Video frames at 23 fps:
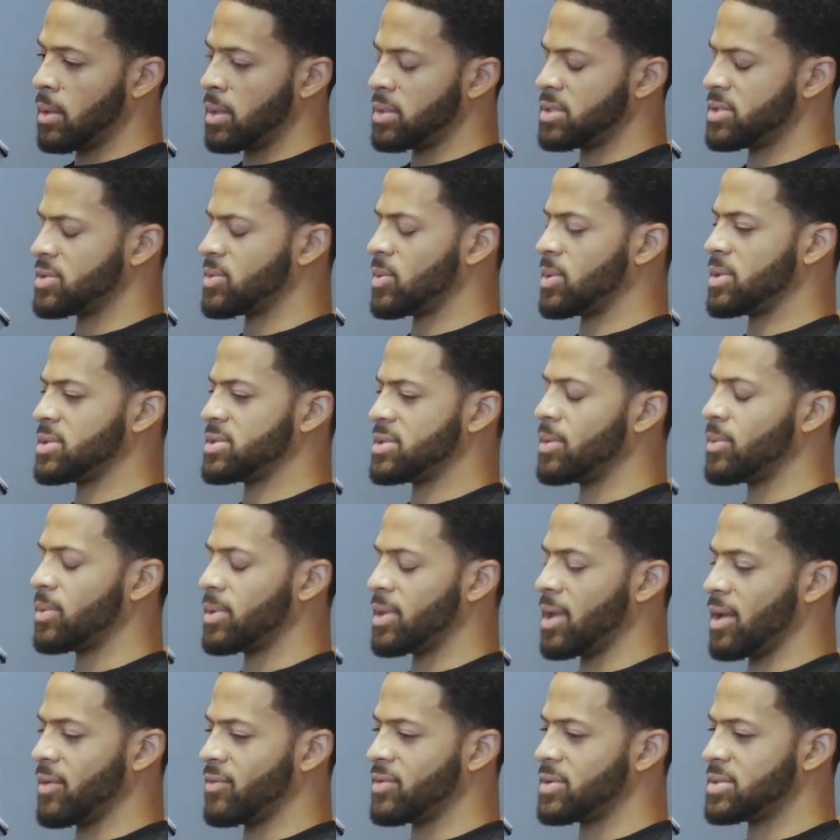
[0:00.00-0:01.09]
I just want to sit
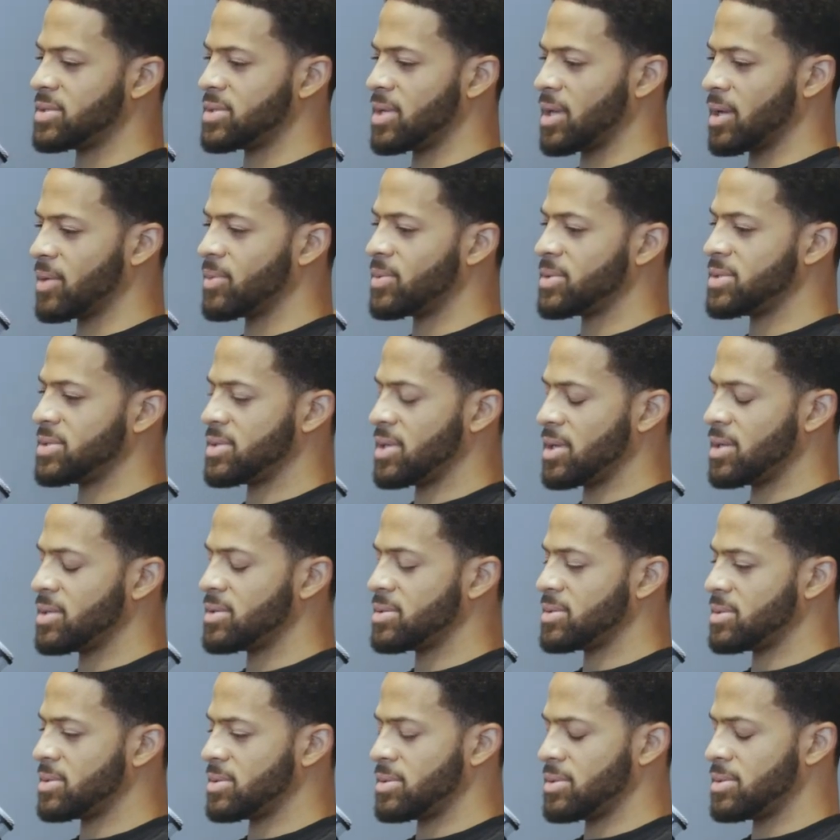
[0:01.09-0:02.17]
with that for a second, what you're
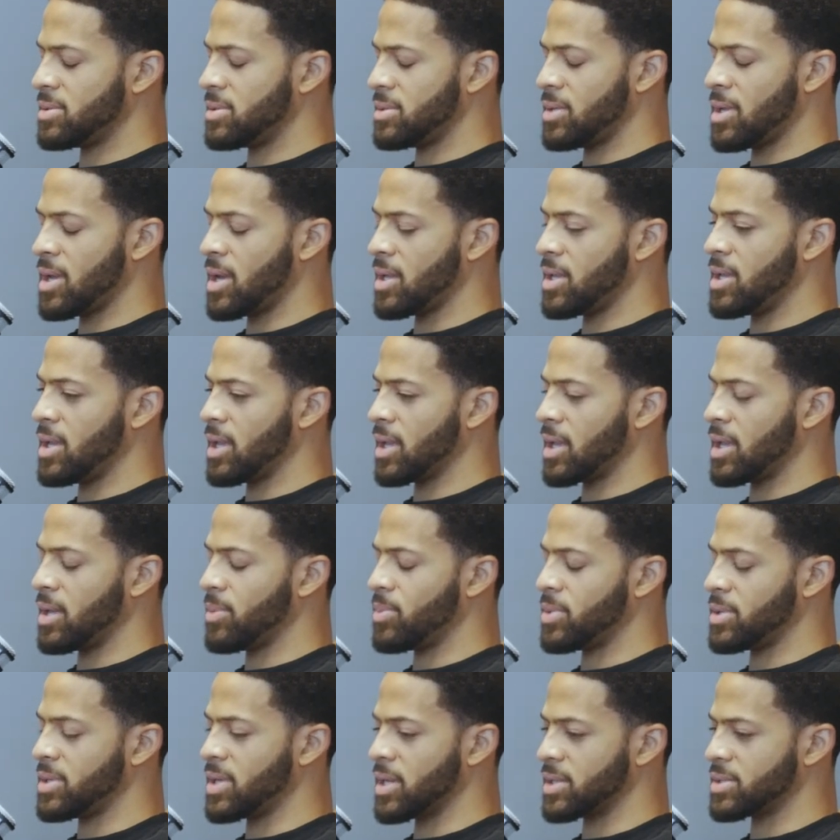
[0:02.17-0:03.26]
saying, not needing any
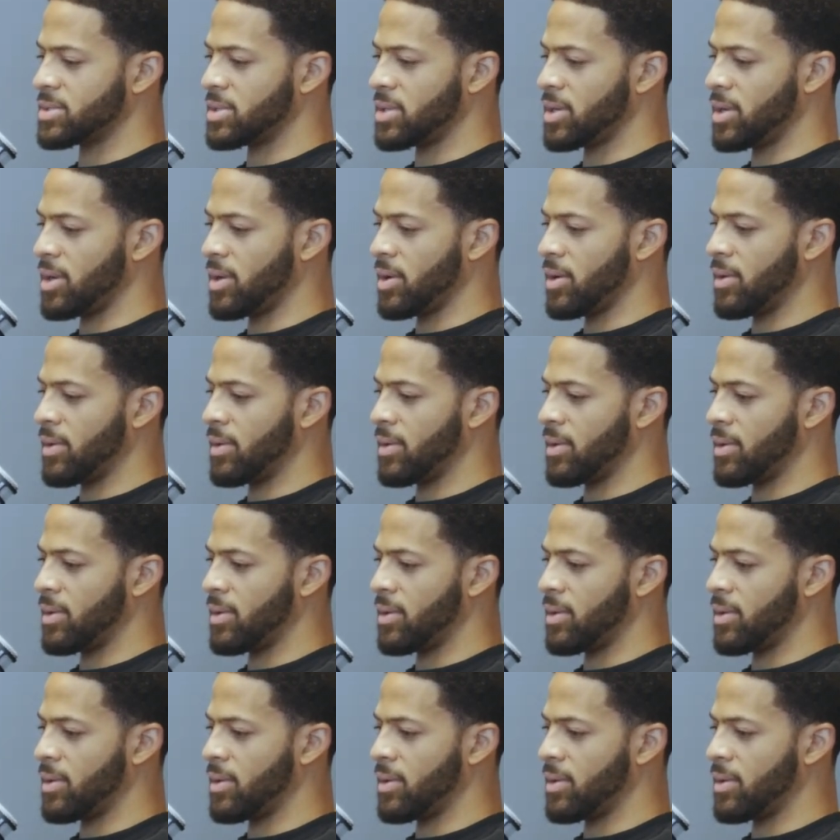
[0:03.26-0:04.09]
protection at all.